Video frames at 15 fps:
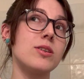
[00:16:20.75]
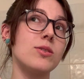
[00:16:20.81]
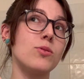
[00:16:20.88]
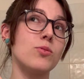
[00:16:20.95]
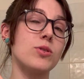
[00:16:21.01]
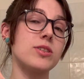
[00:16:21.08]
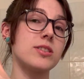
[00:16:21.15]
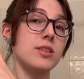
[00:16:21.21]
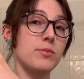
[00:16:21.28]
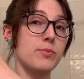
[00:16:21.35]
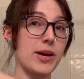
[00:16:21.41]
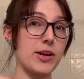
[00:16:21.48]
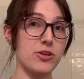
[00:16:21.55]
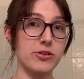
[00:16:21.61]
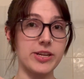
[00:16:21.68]
was the
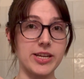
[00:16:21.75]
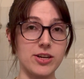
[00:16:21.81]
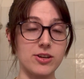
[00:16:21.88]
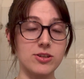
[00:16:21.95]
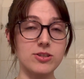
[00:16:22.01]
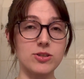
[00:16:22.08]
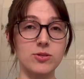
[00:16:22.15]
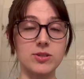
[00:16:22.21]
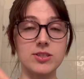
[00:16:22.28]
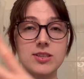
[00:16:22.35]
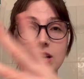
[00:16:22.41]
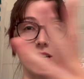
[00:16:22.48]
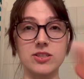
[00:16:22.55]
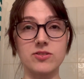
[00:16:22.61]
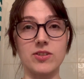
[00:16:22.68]
better ear, so it's
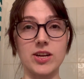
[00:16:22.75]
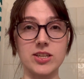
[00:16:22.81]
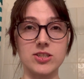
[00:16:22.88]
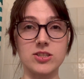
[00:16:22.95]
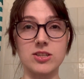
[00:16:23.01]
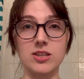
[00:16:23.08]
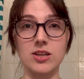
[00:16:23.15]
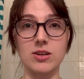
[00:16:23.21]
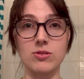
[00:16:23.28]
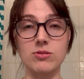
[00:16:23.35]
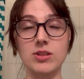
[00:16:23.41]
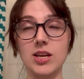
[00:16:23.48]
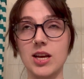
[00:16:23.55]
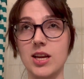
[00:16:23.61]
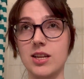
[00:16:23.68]
satisfying to know
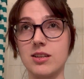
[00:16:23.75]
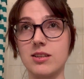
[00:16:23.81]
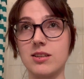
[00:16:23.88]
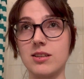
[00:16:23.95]
that